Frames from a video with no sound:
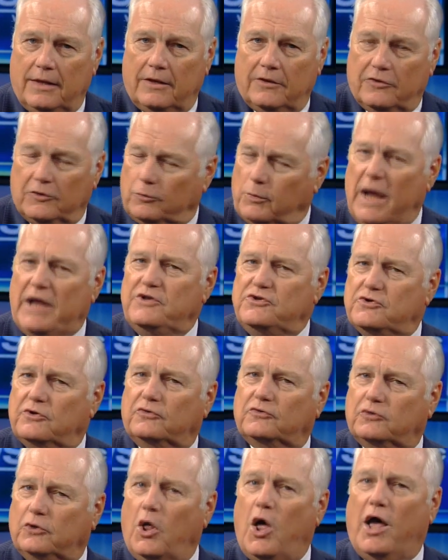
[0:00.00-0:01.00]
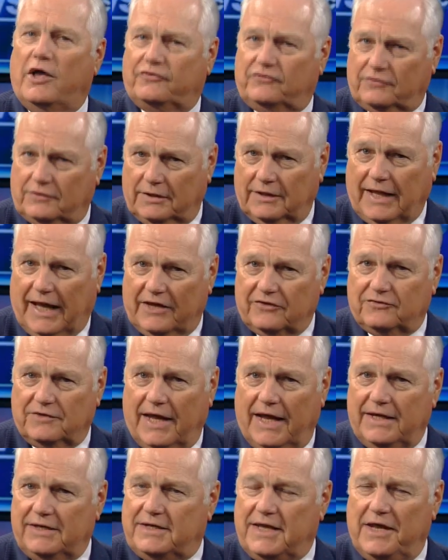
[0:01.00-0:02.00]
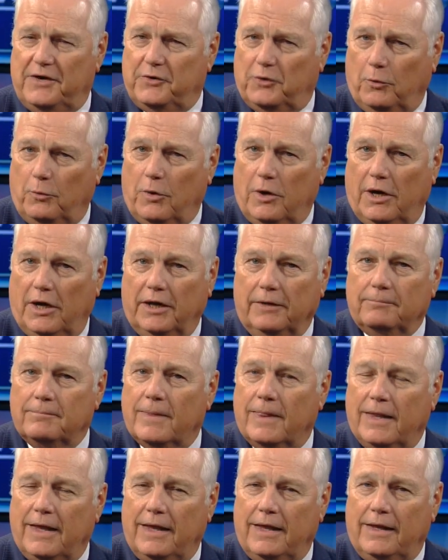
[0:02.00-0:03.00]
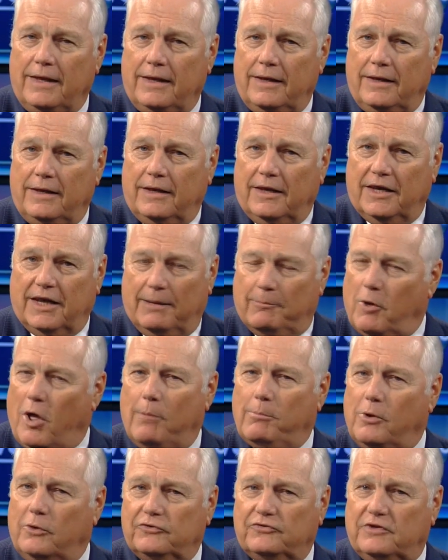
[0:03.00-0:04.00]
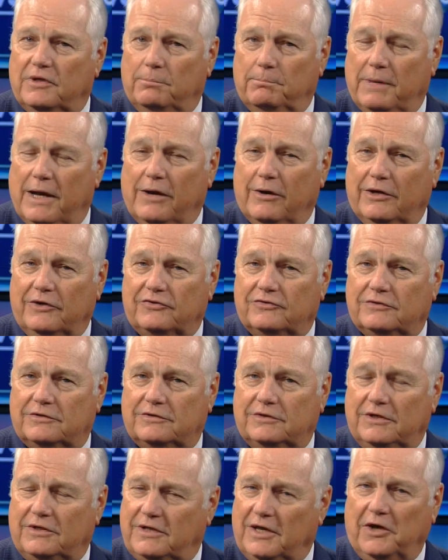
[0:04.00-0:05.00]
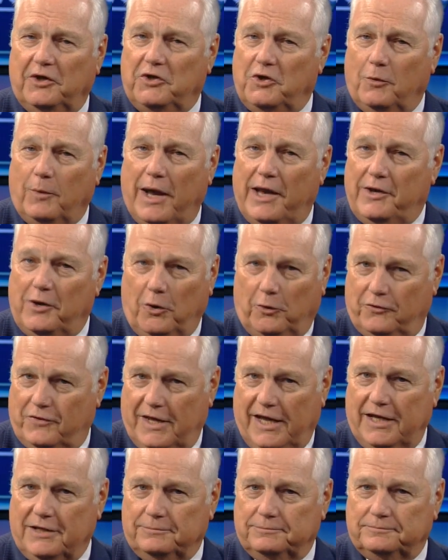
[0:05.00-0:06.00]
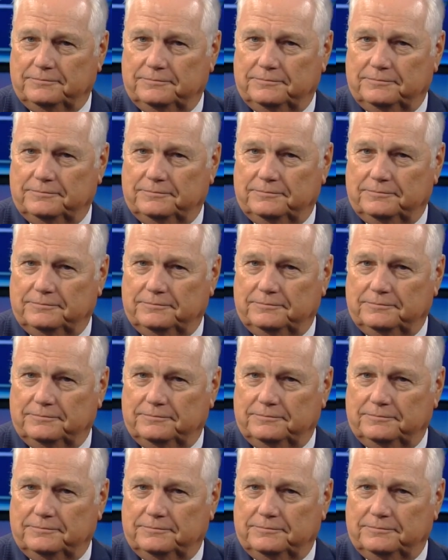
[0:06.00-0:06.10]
The Rangers lost last night 10-1, and I'm almost embarrassed to tell you I know that.